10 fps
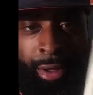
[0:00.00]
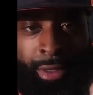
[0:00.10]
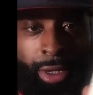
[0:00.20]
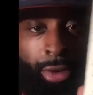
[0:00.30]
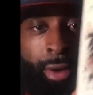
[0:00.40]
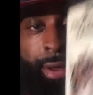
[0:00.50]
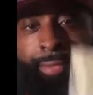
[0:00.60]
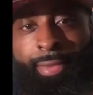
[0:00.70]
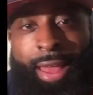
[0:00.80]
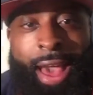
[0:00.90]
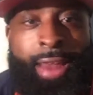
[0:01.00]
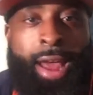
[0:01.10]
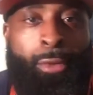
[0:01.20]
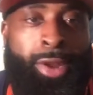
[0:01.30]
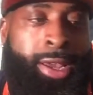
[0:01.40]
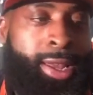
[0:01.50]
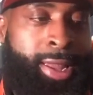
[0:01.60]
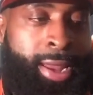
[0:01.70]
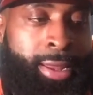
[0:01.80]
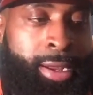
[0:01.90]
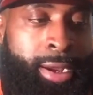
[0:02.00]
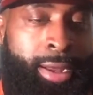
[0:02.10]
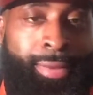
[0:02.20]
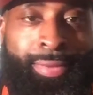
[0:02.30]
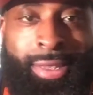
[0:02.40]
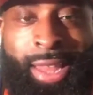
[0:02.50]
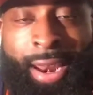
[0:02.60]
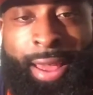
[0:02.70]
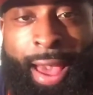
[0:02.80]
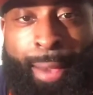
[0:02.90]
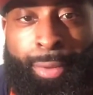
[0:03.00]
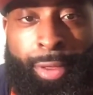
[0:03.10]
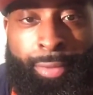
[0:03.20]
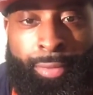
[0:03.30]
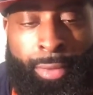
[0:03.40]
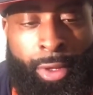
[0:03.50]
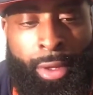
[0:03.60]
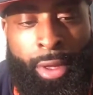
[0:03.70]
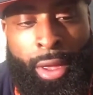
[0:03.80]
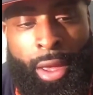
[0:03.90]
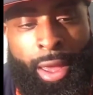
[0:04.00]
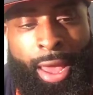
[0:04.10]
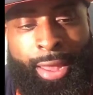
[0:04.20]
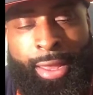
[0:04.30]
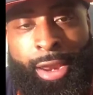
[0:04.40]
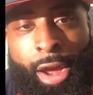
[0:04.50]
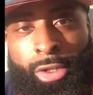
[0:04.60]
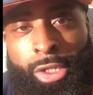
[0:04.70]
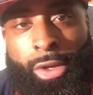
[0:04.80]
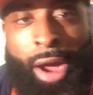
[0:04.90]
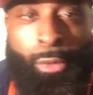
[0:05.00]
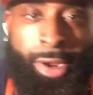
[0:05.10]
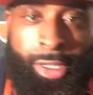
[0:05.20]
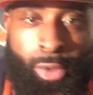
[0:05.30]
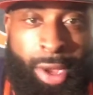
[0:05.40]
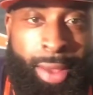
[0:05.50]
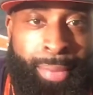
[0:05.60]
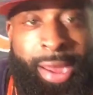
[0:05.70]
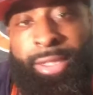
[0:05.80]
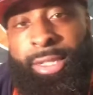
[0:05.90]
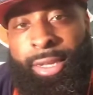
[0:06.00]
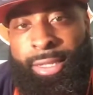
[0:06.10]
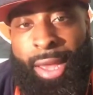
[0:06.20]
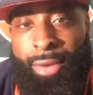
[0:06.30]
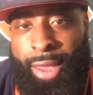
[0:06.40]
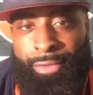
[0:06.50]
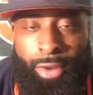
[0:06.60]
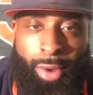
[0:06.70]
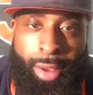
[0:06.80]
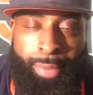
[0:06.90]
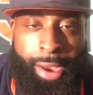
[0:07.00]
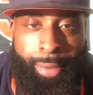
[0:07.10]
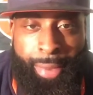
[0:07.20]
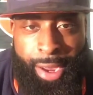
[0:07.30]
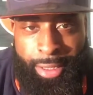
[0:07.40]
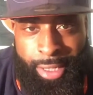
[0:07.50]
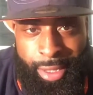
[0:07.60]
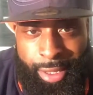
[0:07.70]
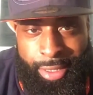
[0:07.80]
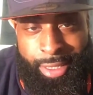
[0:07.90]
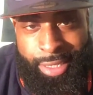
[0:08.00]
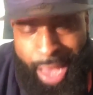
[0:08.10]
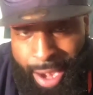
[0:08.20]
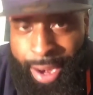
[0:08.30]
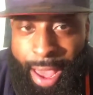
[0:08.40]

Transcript: So I went to get that done. That didn't happen. And then also I went to win Bears tickets. They were giving away a pair of Bears tickets. That didn't